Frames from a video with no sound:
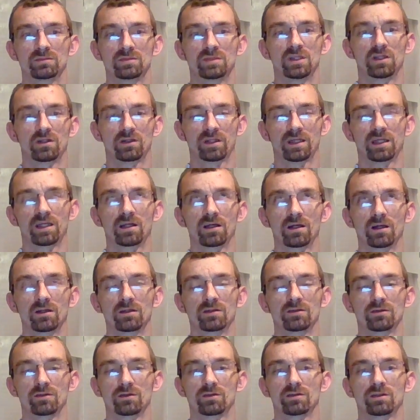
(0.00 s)

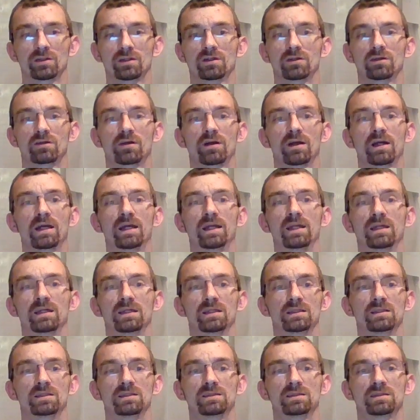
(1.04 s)
kindergarten through third grade
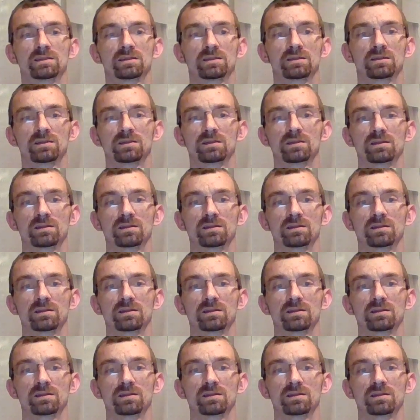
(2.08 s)
it